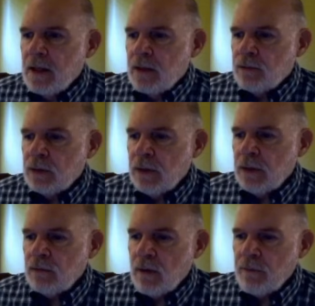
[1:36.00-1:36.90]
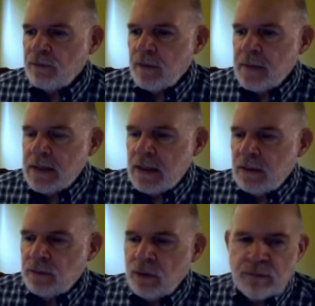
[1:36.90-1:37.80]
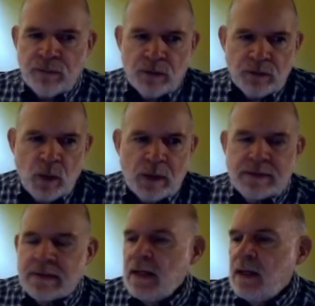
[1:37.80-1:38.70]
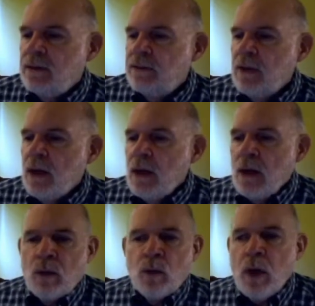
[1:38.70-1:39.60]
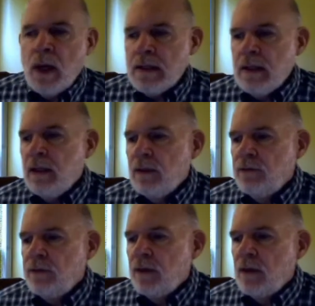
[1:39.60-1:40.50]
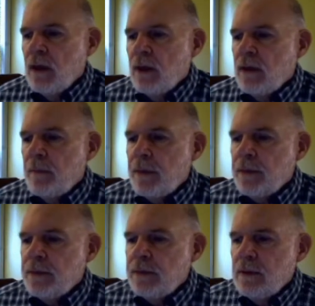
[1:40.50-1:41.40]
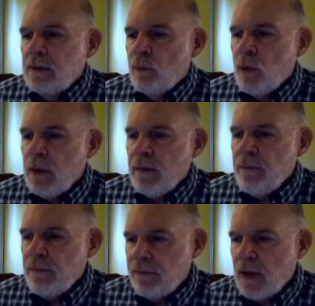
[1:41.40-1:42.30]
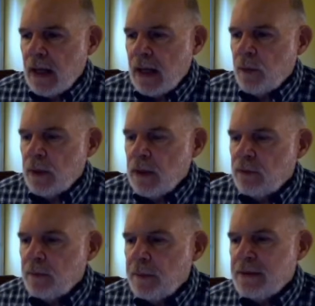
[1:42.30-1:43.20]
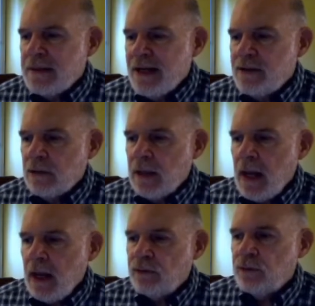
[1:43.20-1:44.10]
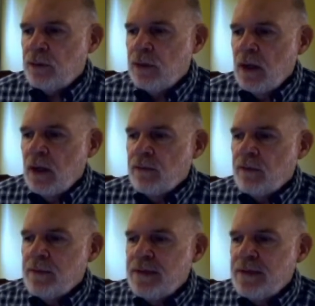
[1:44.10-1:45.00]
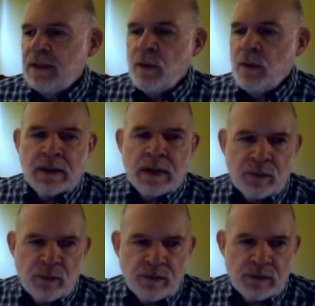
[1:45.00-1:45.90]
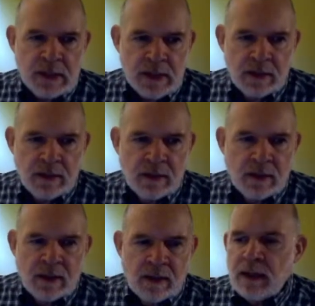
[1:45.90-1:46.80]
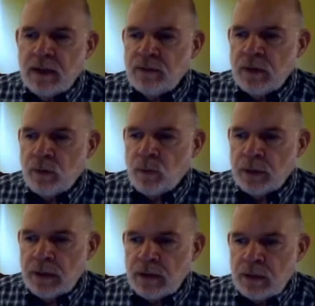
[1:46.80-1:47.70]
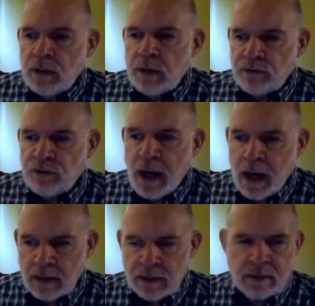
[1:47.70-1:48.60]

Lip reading: So let's go over some of these. So the first question is, what of the following is a potential hazard from dealing with electricity? Okay, is it you get a shock?